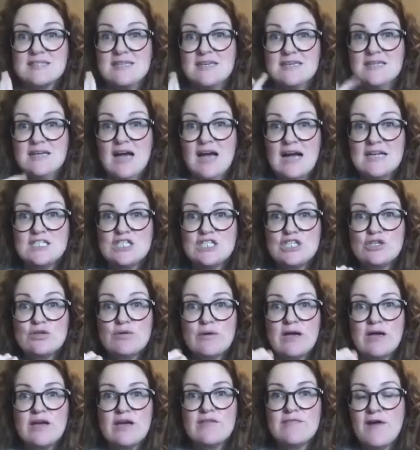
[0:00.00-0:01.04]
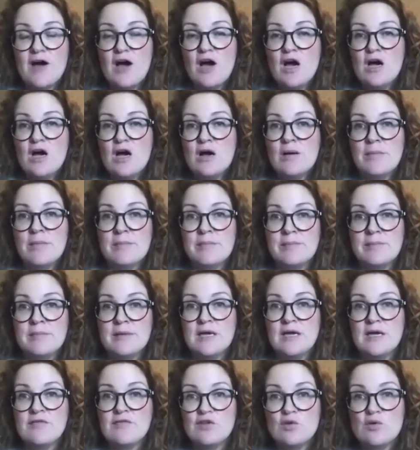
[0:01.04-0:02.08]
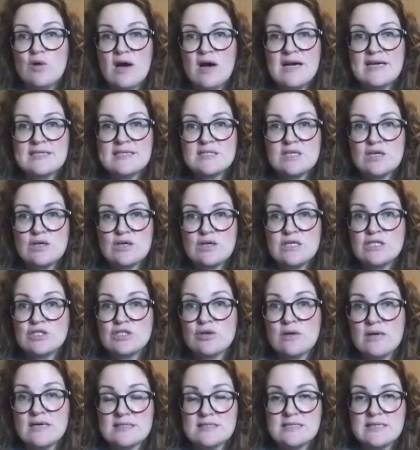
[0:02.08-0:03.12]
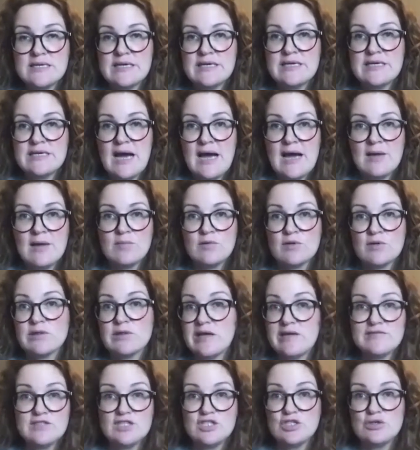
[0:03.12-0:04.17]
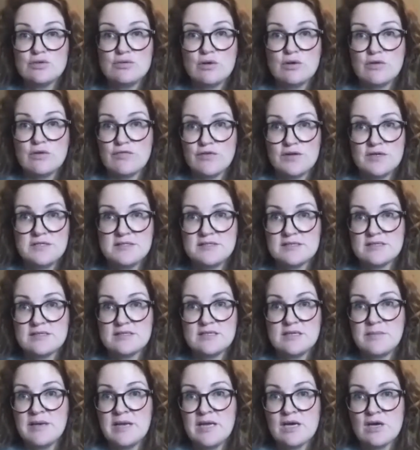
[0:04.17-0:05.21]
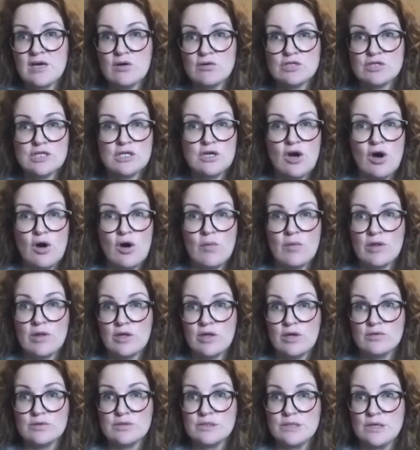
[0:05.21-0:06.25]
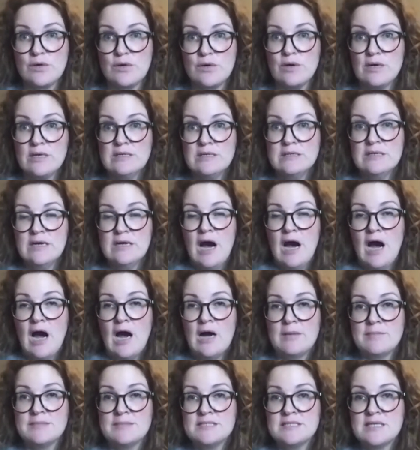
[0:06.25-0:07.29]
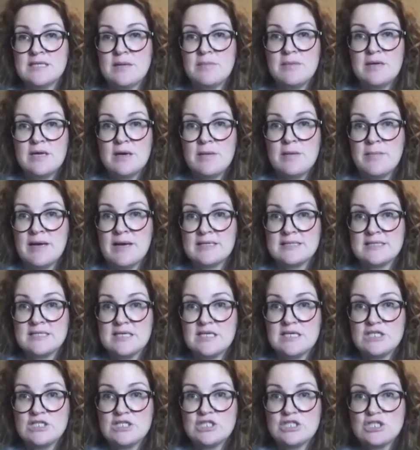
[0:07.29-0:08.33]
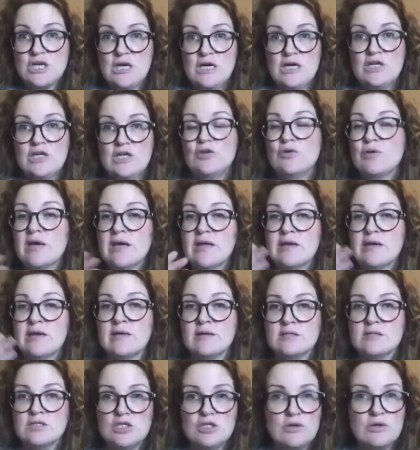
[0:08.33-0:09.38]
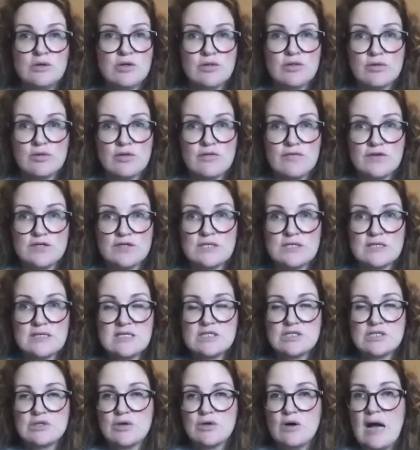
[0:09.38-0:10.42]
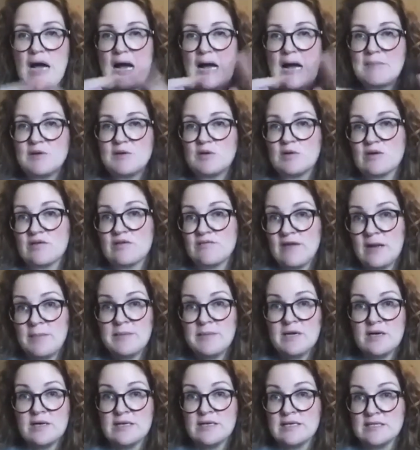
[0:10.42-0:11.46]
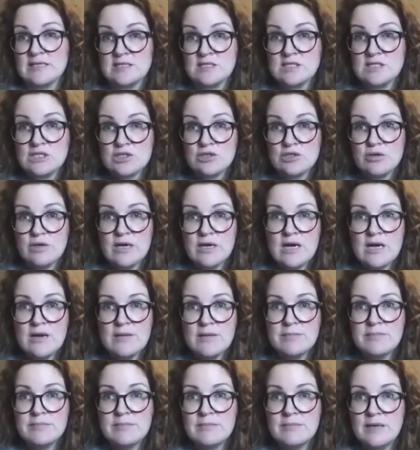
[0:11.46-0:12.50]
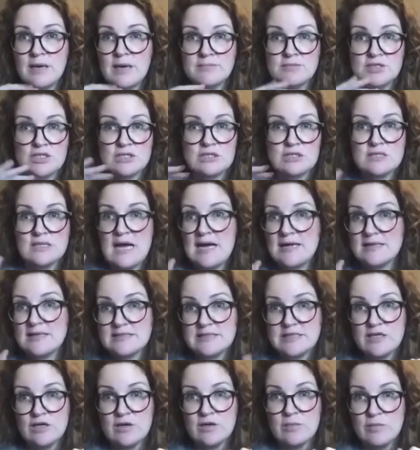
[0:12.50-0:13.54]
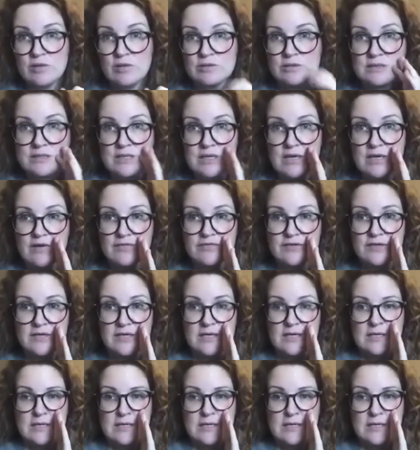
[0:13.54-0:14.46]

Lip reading: I do. If you guys are interested, I would love to do a free 60-minute coaching call with you. So send me a message. You can do it through the Fertility Circle app. You can find me on Instagram. I'm just at Sarah Mertzlufft.